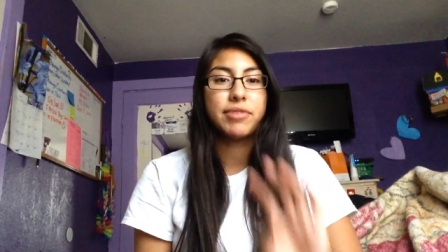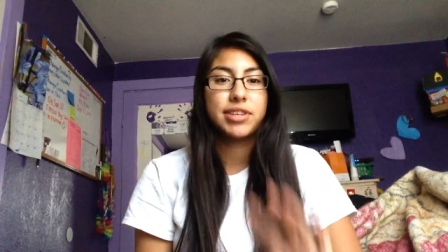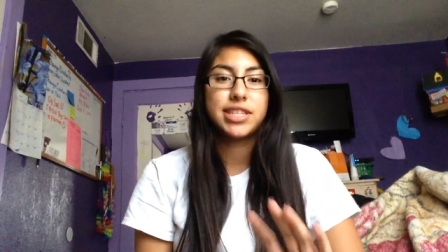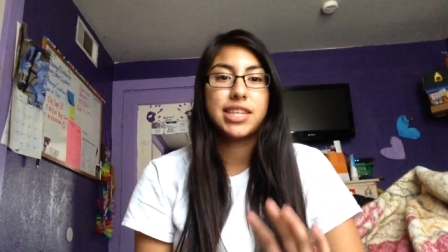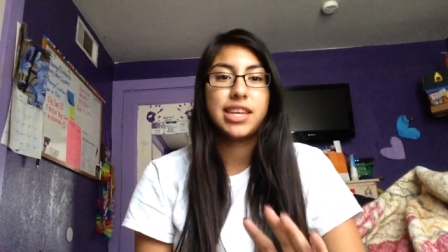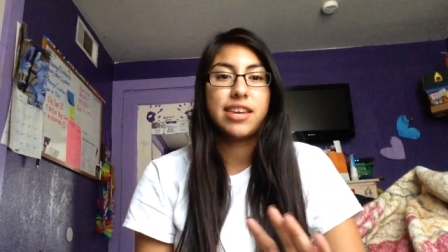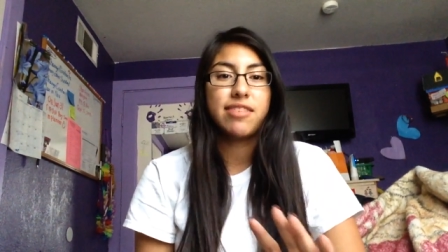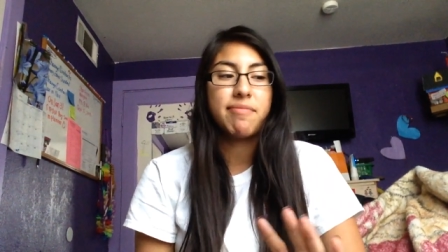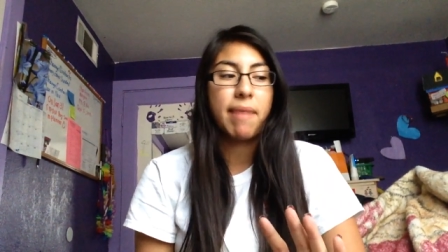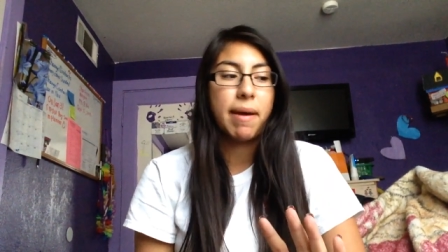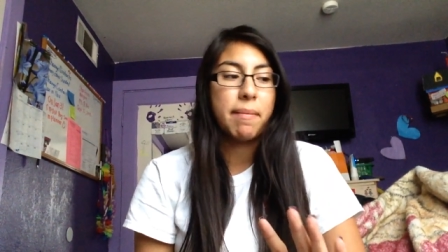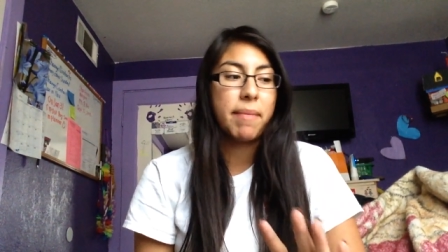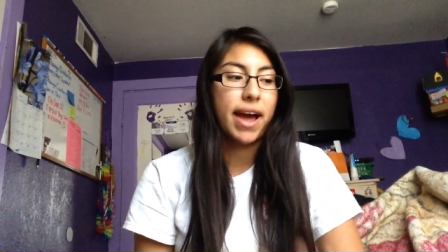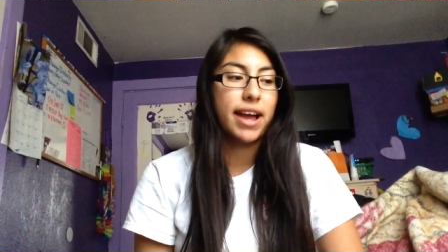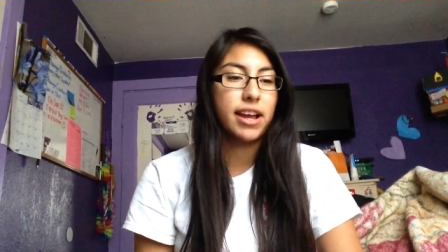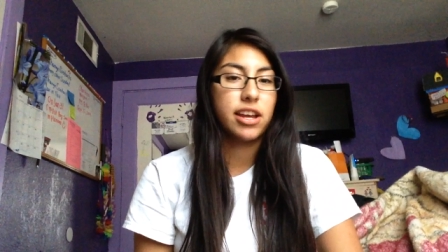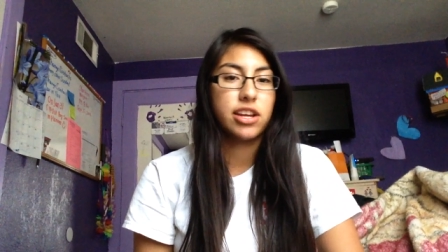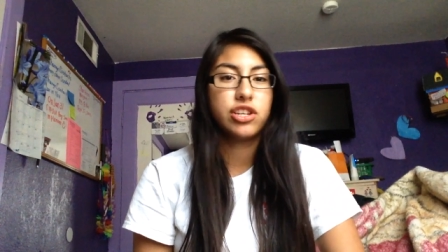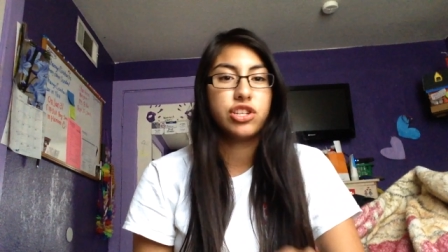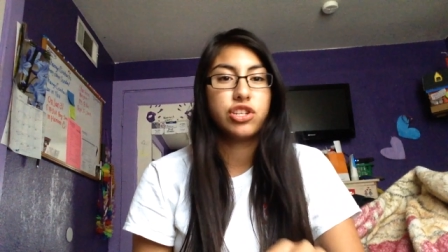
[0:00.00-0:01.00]
receive my
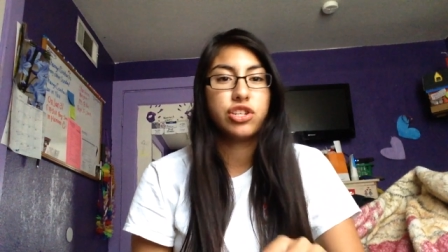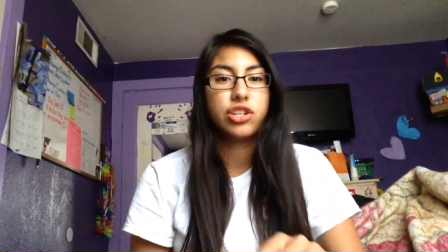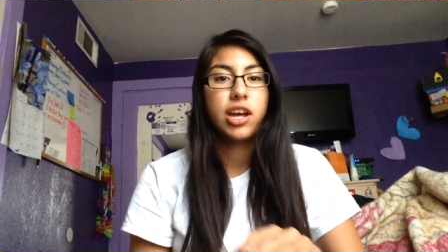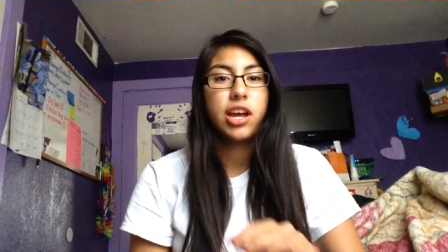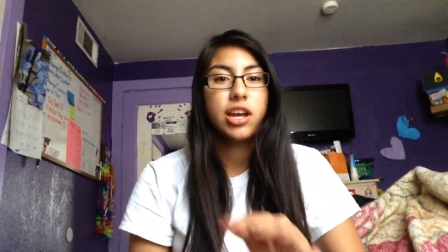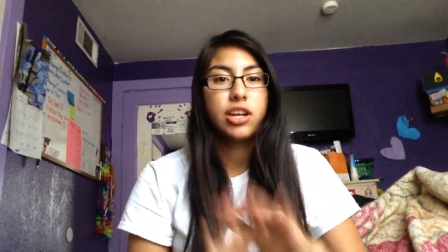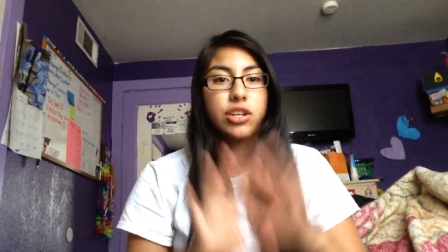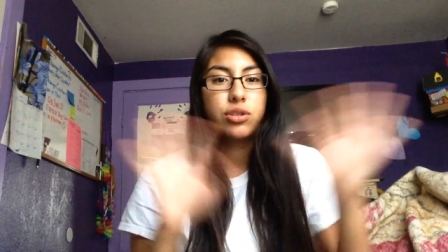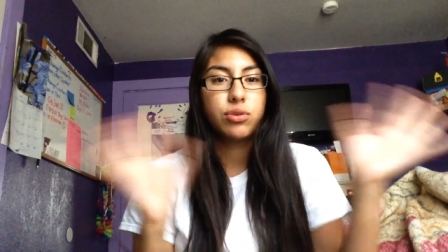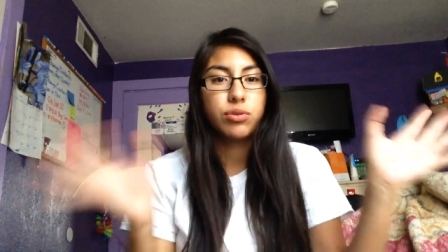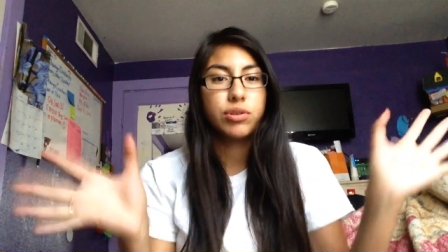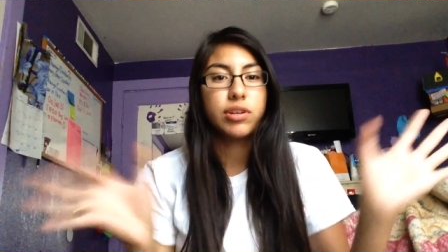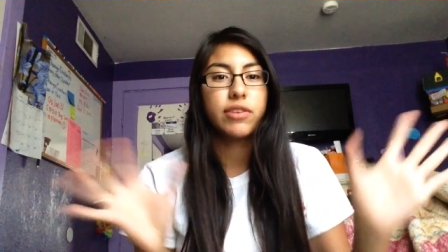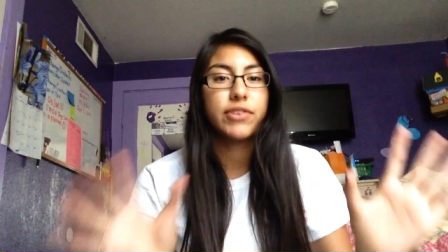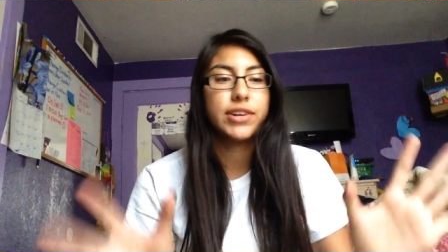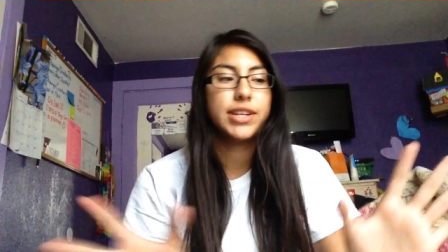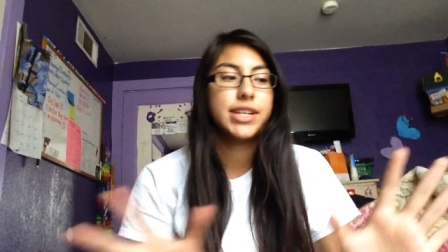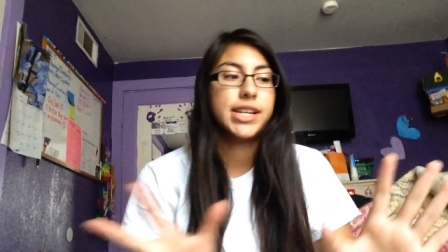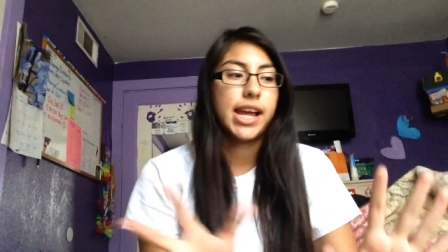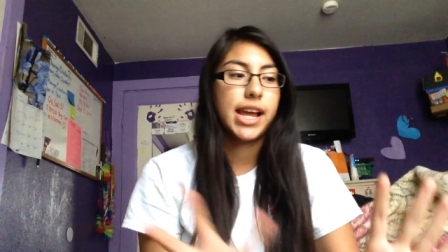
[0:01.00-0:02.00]
package two
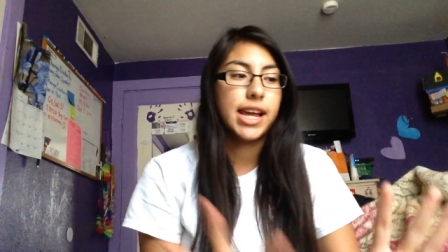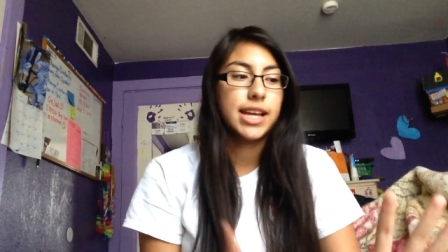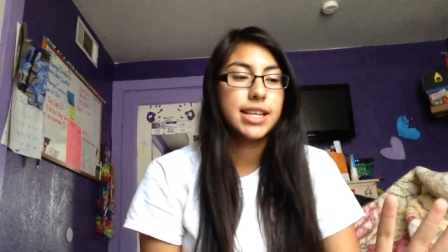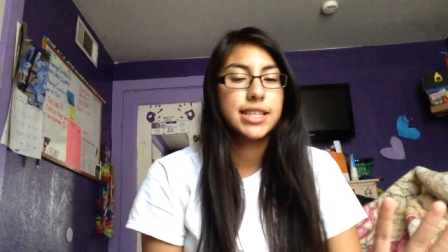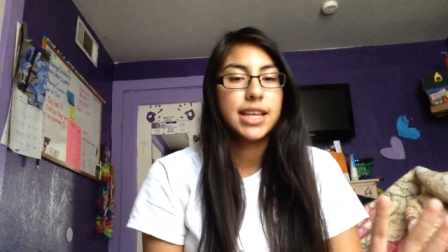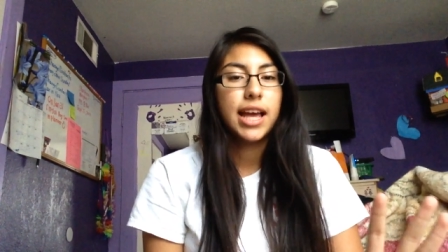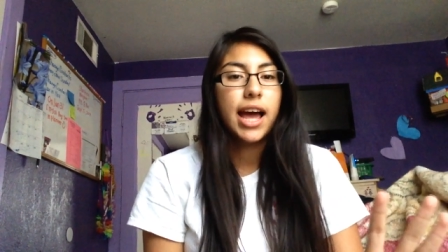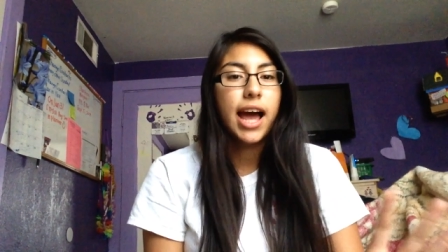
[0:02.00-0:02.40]
different days.